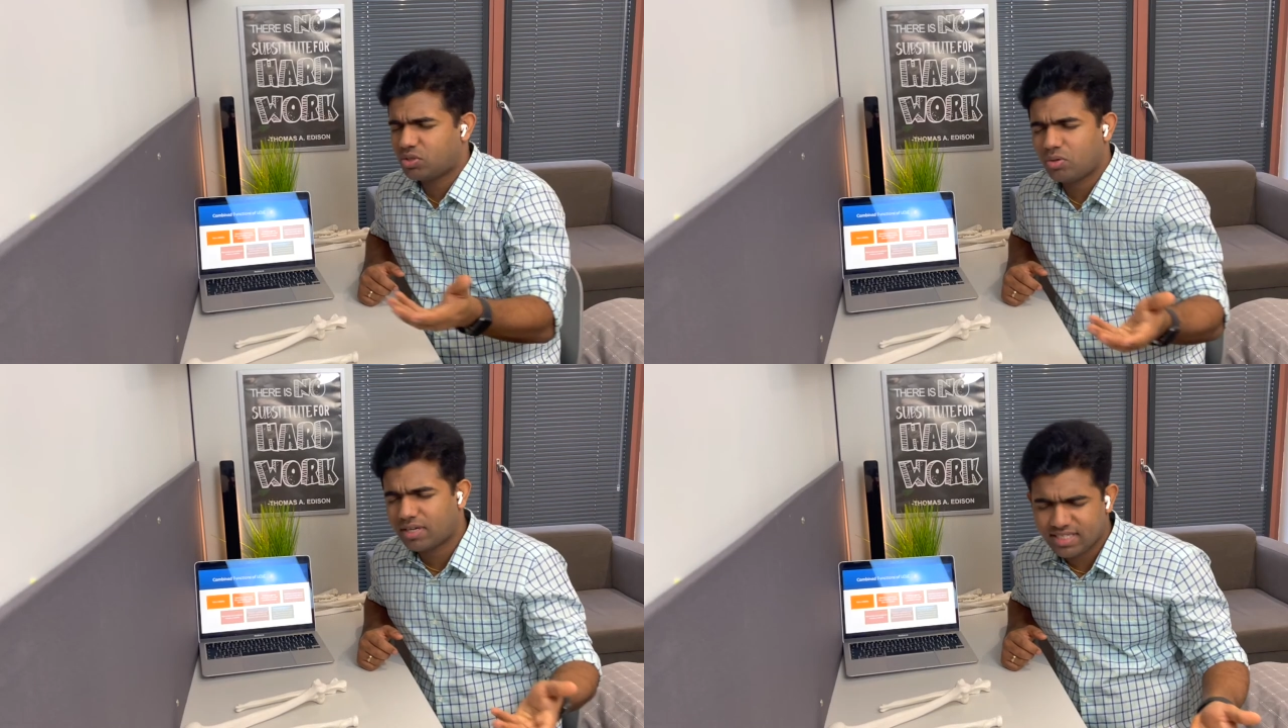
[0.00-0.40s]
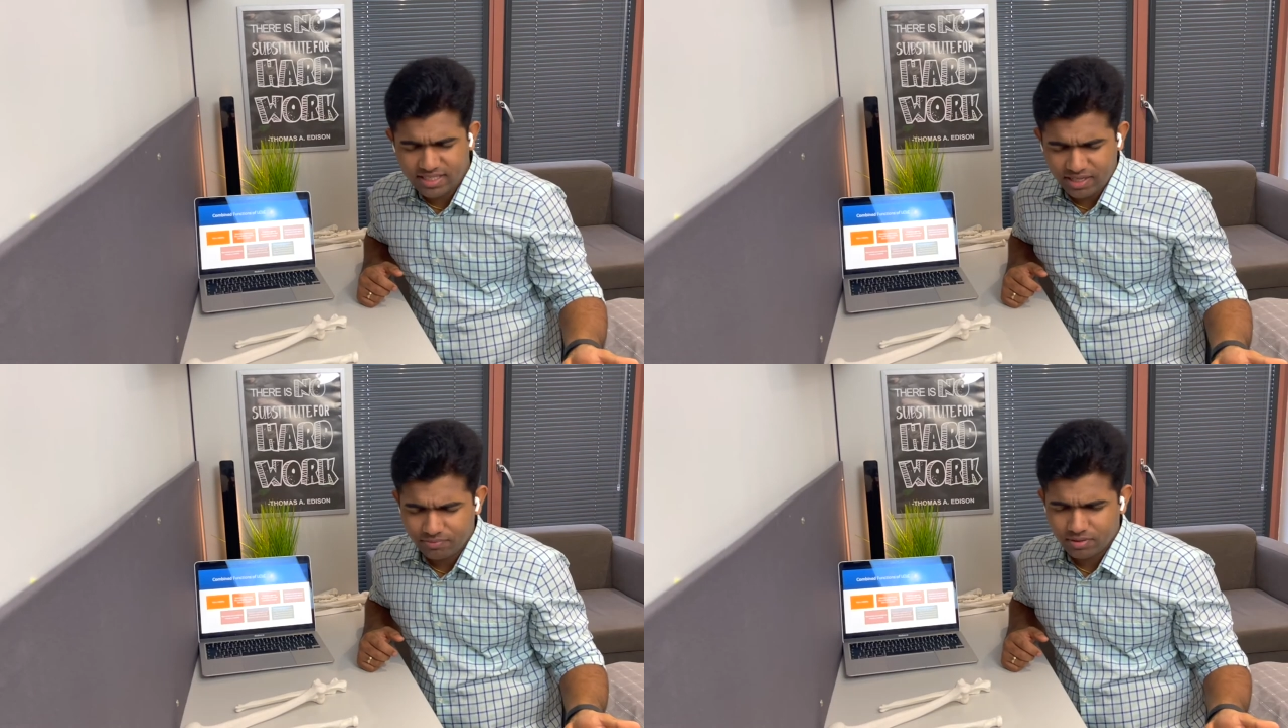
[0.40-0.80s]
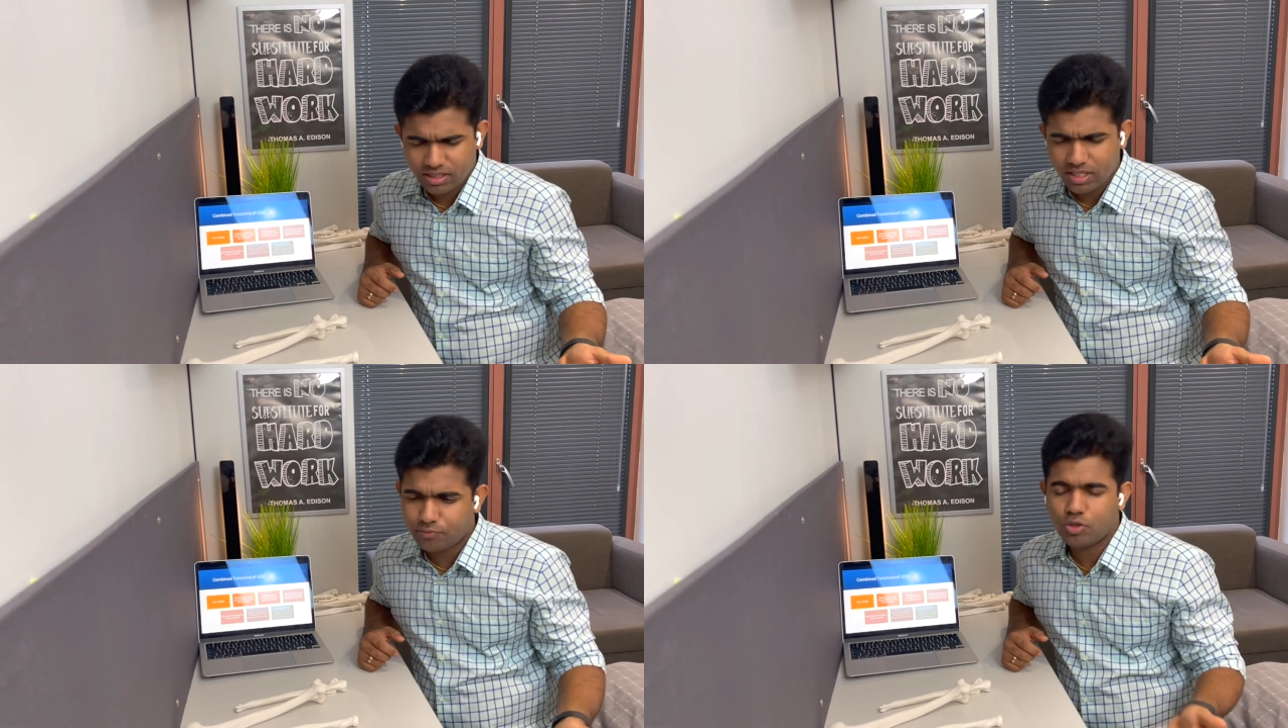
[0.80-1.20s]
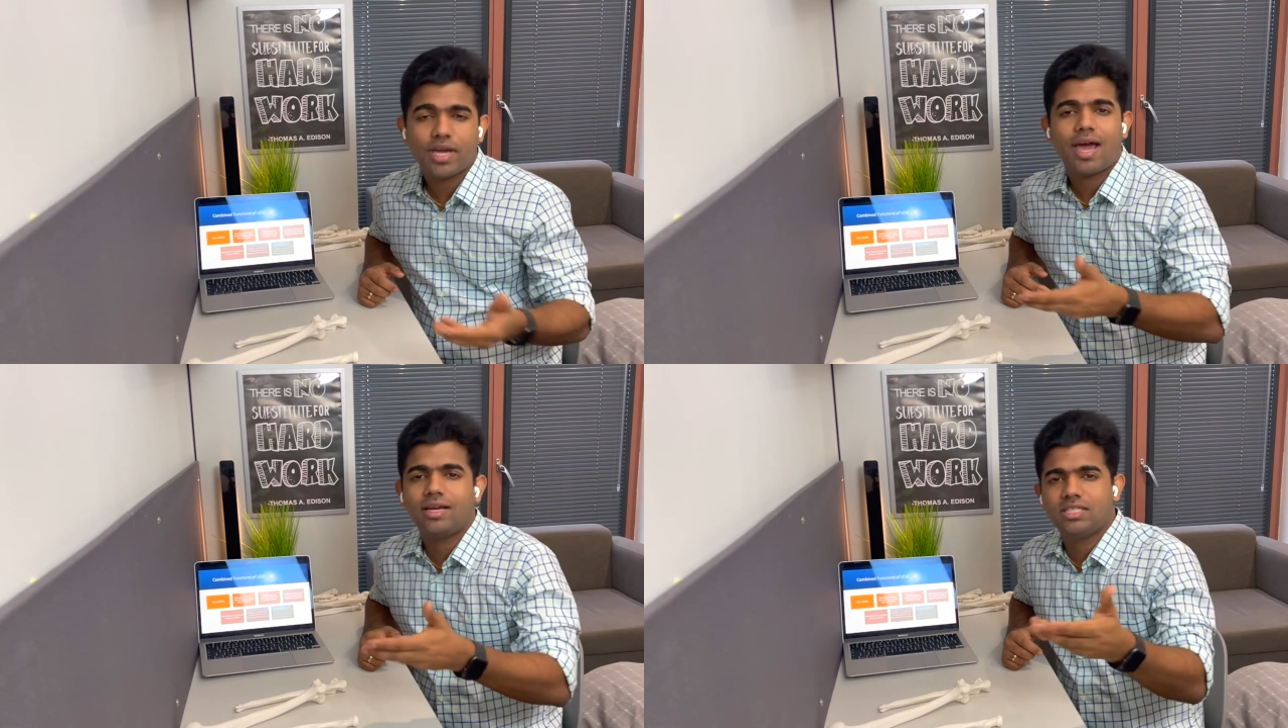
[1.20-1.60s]
torque is enough. If you
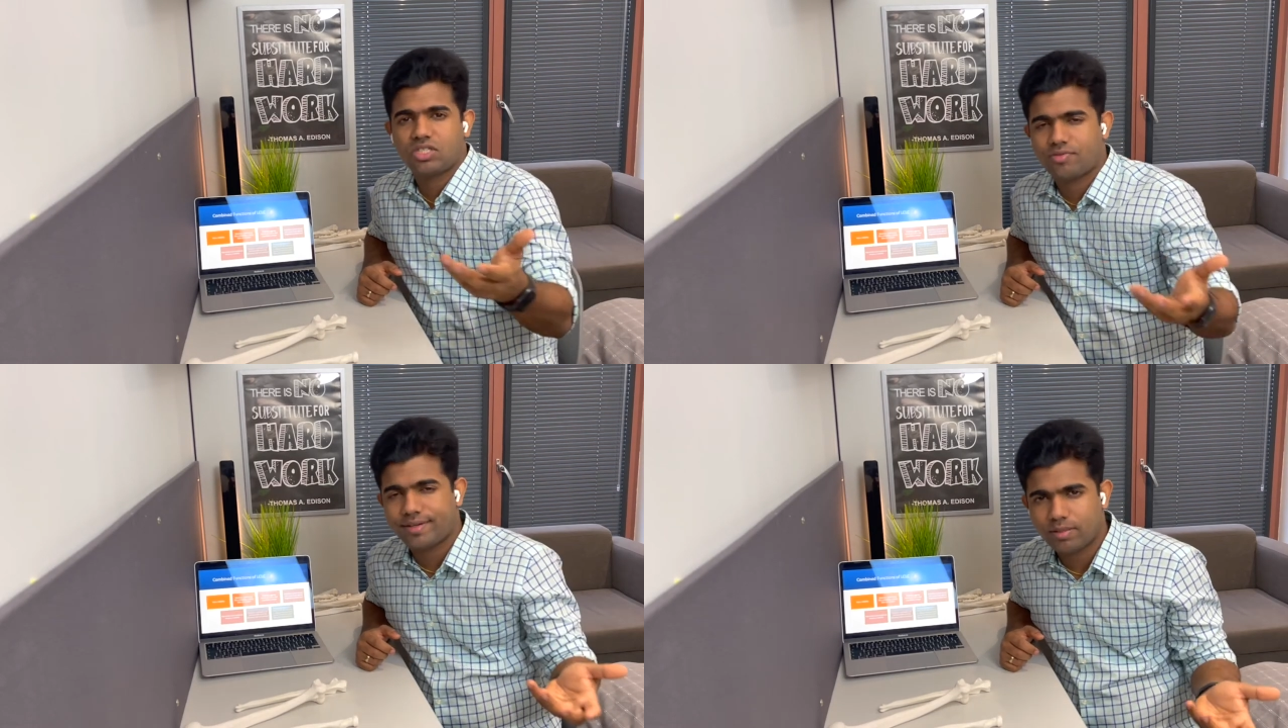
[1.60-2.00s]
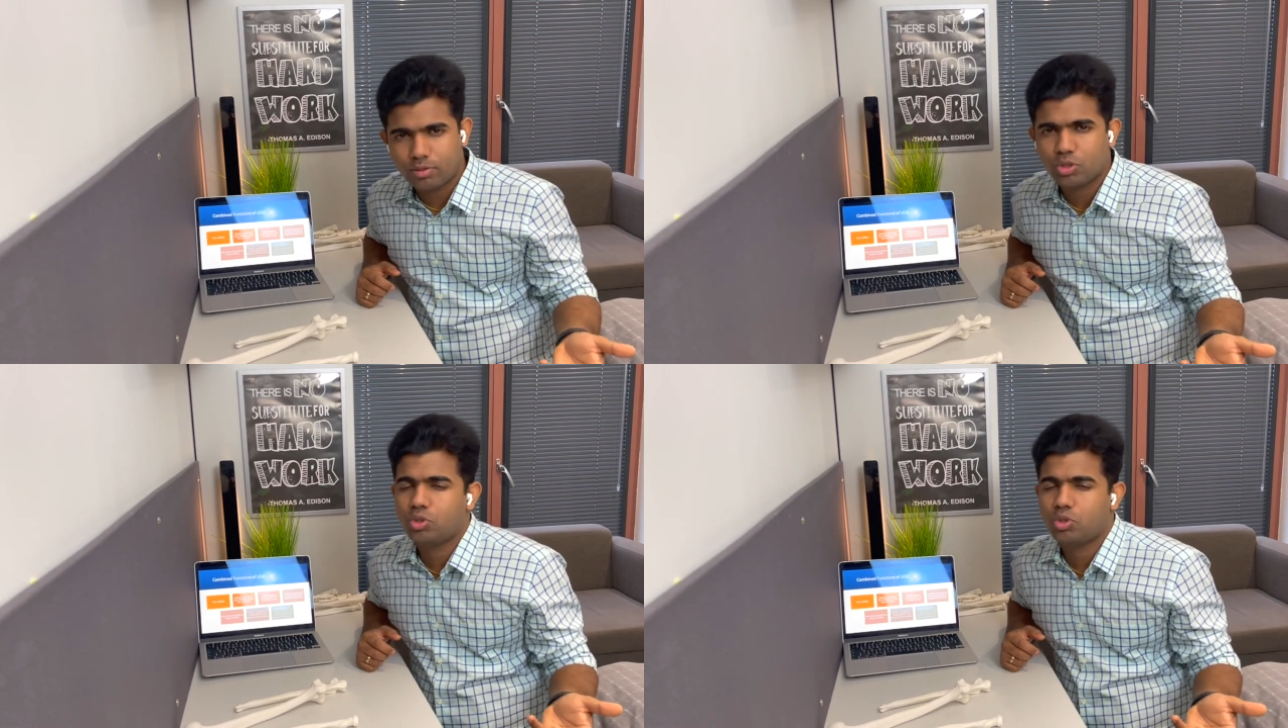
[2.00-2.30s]
can, just write about the